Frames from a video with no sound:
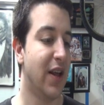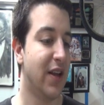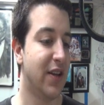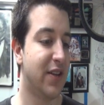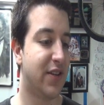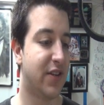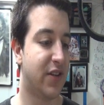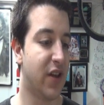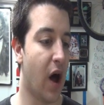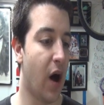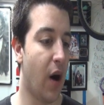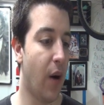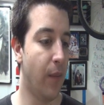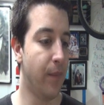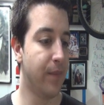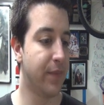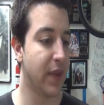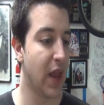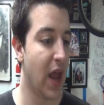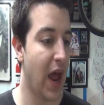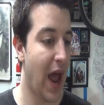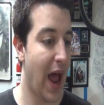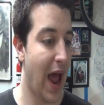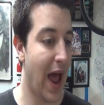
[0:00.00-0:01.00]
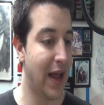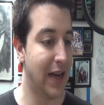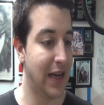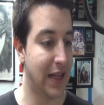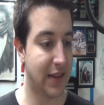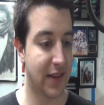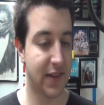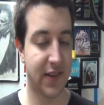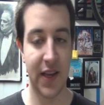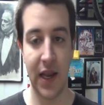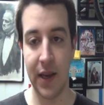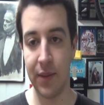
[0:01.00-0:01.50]
So, and
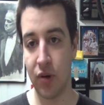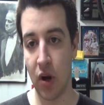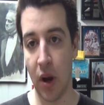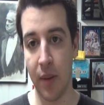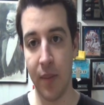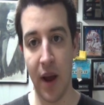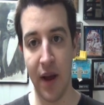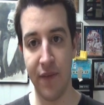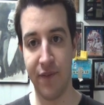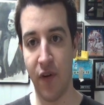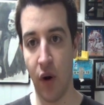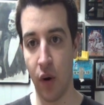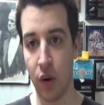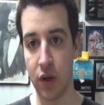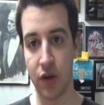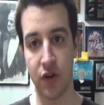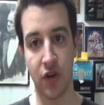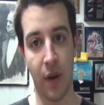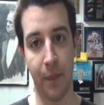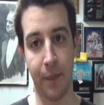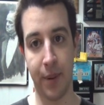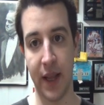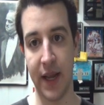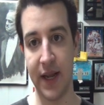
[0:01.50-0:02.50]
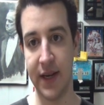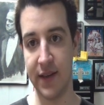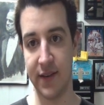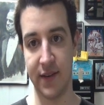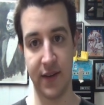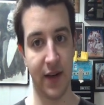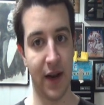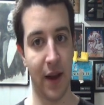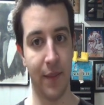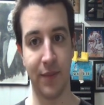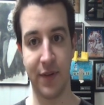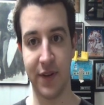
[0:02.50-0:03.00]
at the same time, I focus on Pleiades
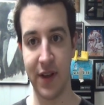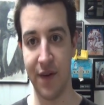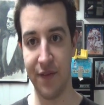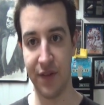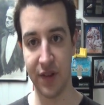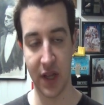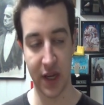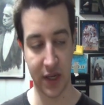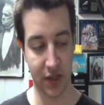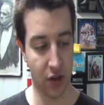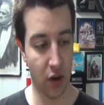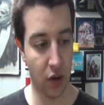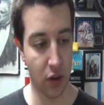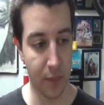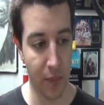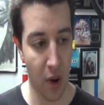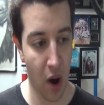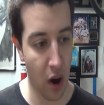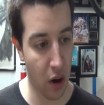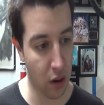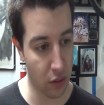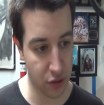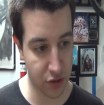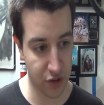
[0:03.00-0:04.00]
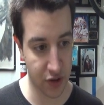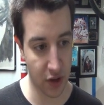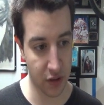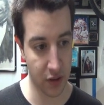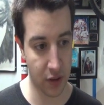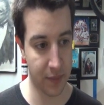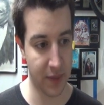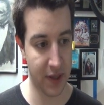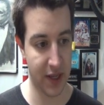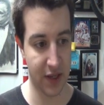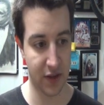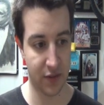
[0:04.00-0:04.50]
and M7 like no tomorrow, so
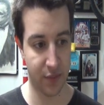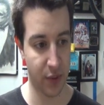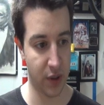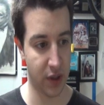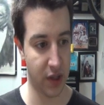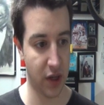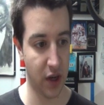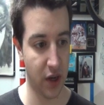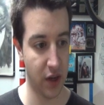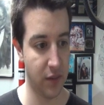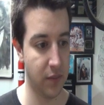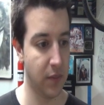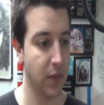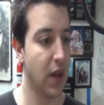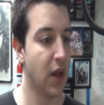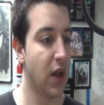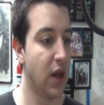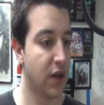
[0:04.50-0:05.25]
to me it's pretty good.